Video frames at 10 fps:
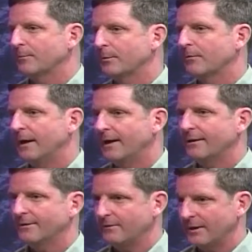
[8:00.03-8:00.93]
provide
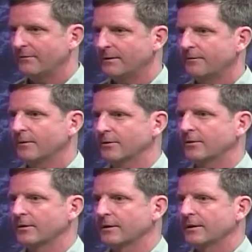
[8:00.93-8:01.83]
a safety
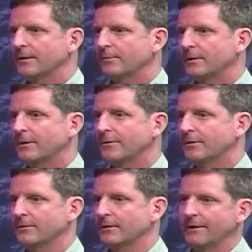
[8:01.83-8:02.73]
feature, but
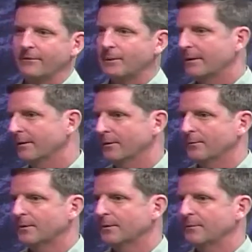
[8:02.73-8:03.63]
also everybody in the home
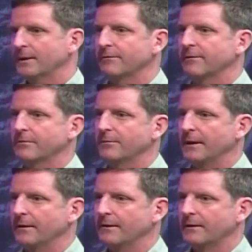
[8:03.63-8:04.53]
is going to benefit from
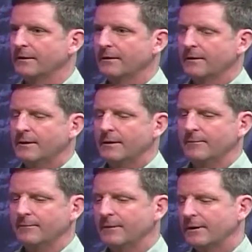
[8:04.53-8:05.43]
that.
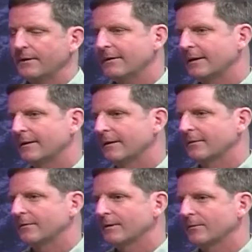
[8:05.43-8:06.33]
The other thing that
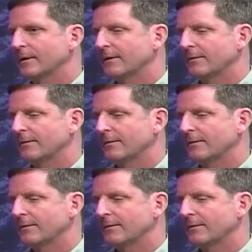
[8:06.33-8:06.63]
I wanted to